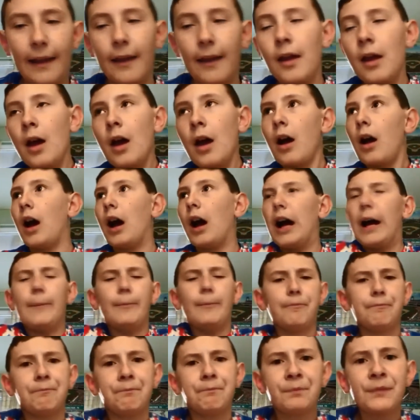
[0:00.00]
it.
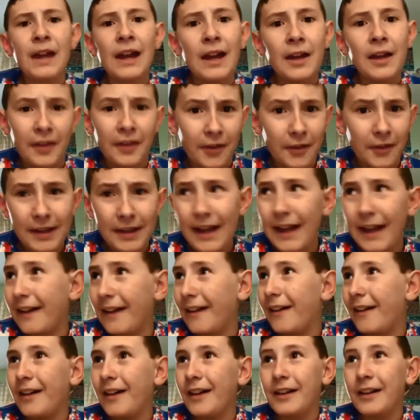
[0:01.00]
So
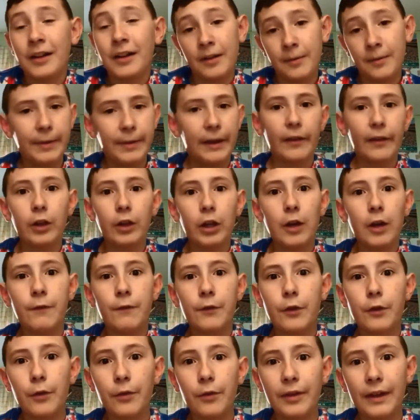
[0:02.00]
yeah, be on the lookout
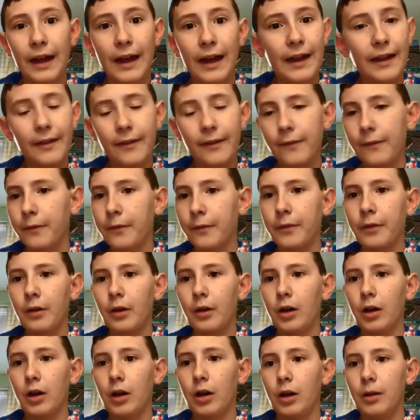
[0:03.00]
for those guys.
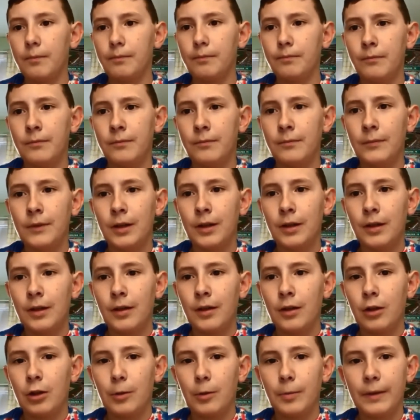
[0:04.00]

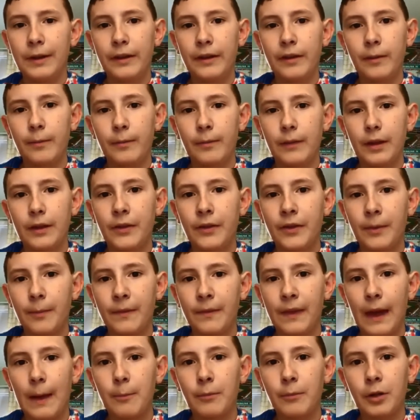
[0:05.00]
At least in
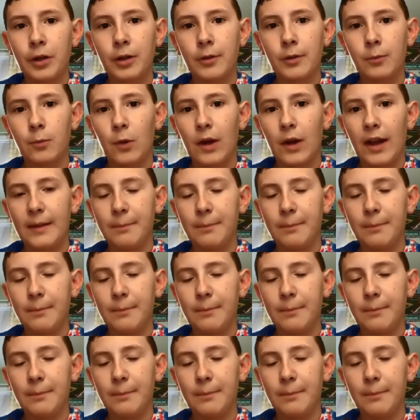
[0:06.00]
September